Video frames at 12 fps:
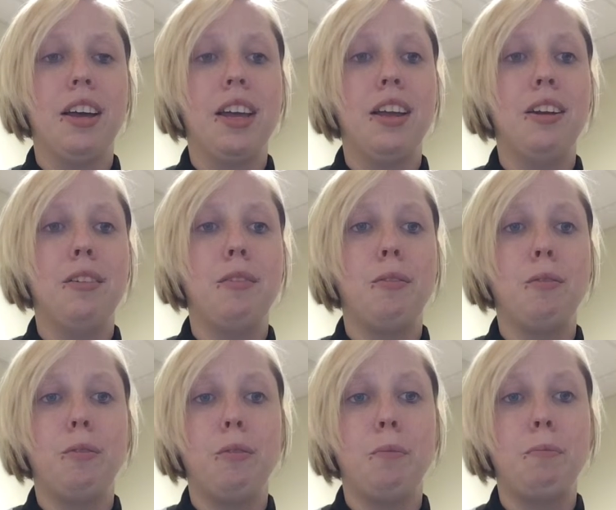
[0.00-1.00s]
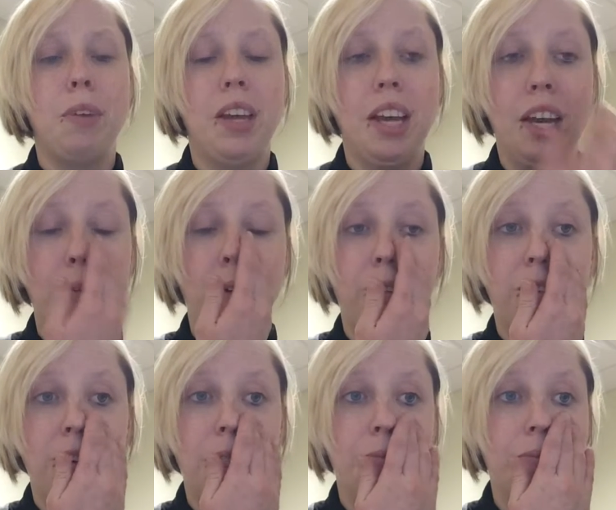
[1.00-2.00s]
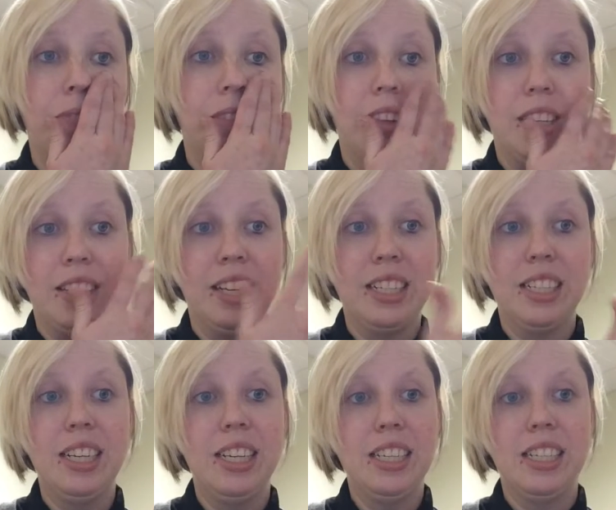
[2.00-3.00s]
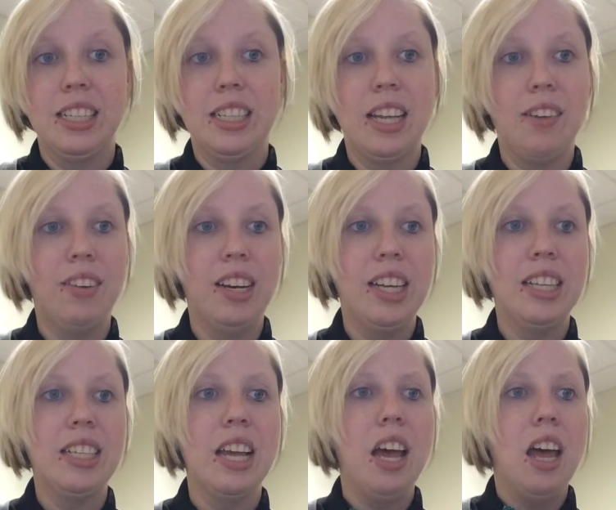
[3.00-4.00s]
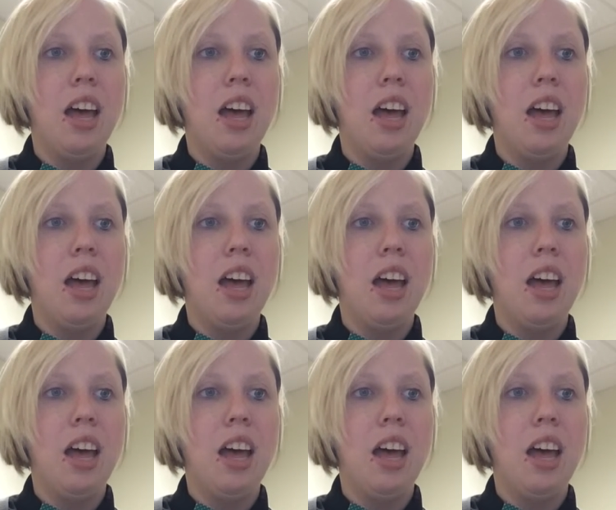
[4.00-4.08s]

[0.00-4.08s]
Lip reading: can be anywhere from 60s to 70s.